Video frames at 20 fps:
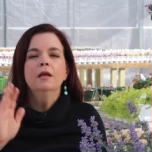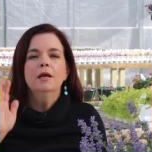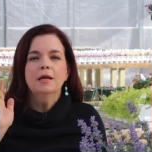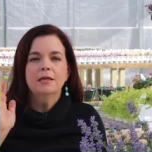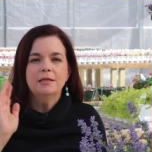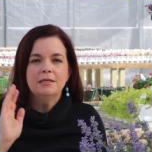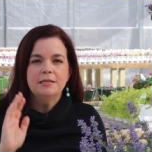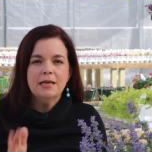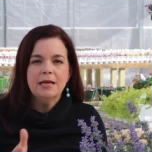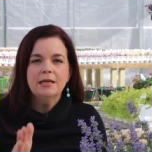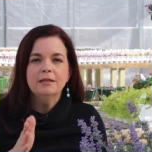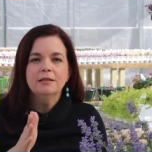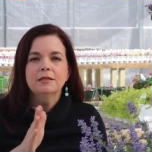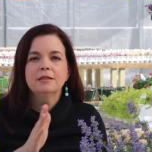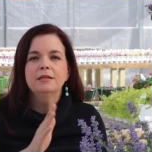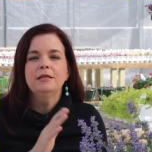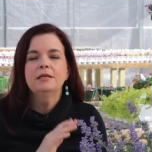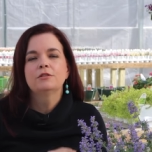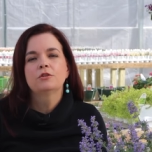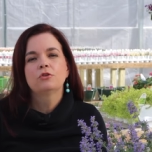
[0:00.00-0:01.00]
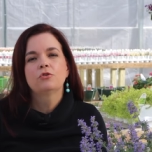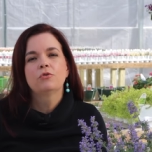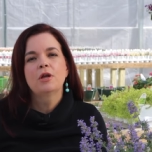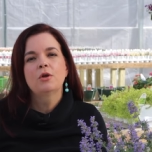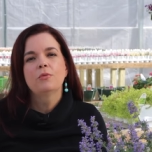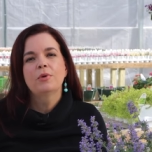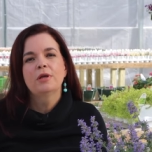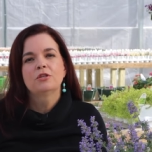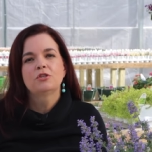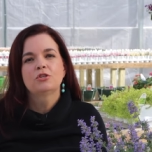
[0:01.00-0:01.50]
a daylily is a
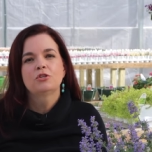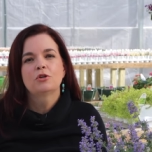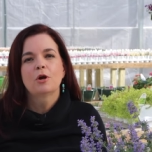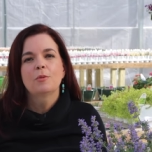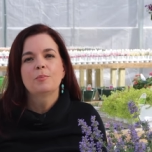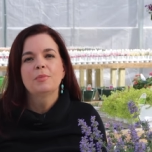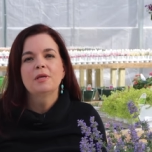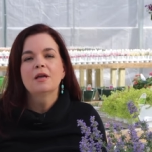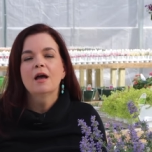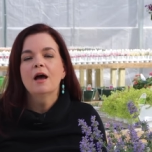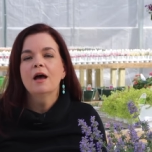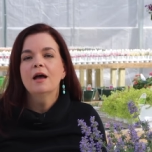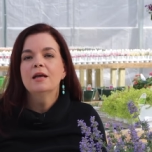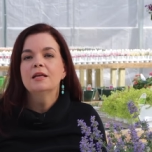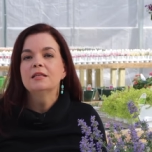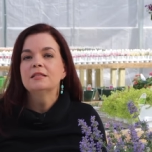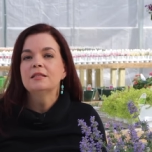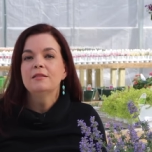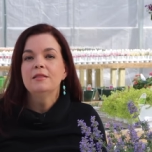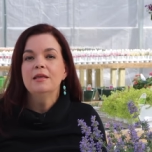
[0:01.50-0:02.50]
great way to start because